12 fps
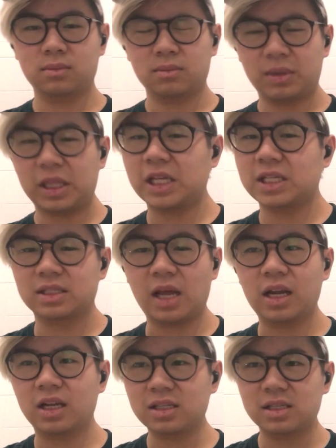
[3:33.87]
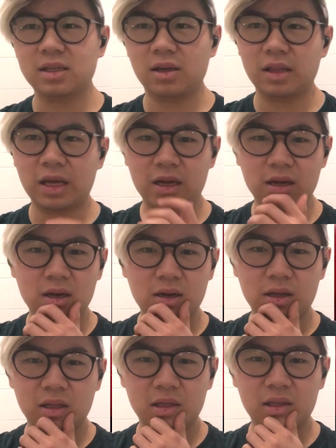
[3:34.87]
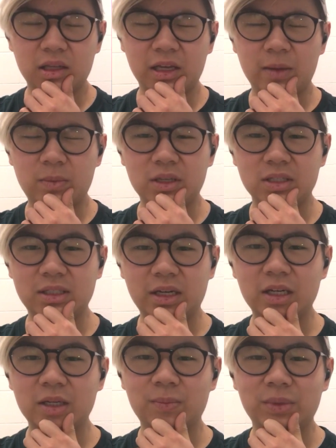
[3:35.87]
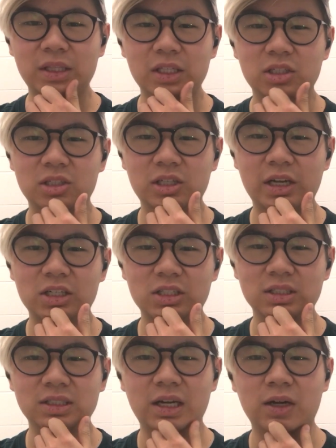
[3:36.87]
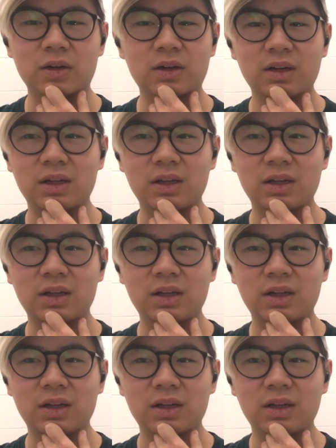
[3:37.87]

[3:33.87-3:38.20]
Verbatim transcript: But the aesthetic is still there. They kept the aesthetic, but they just changed the sound.